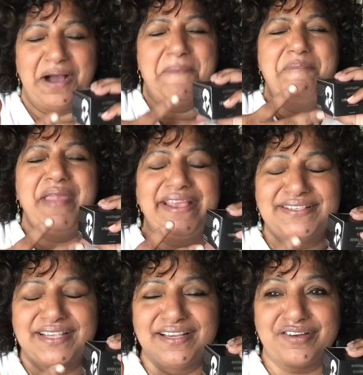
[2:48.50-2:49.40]

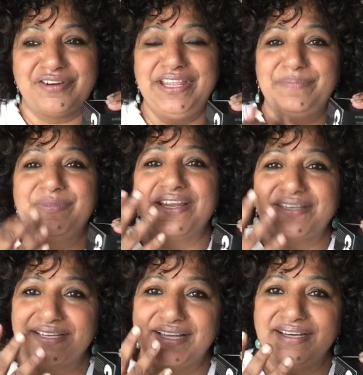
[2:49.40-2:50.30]
amazing cream
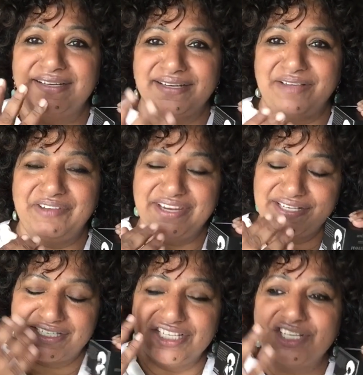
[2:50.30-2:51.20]
that I
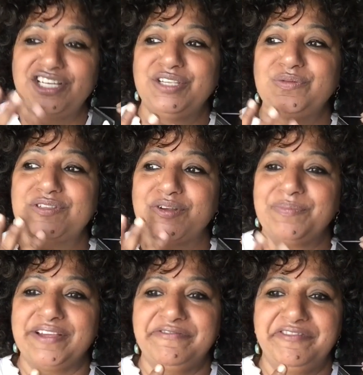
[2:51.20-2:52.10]
very stingily use
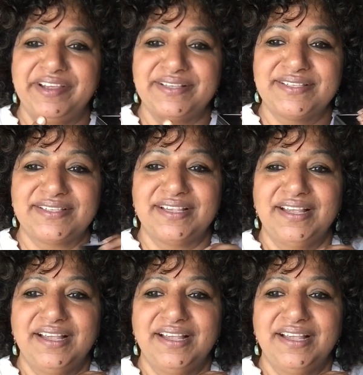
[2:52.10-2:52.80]
on my face.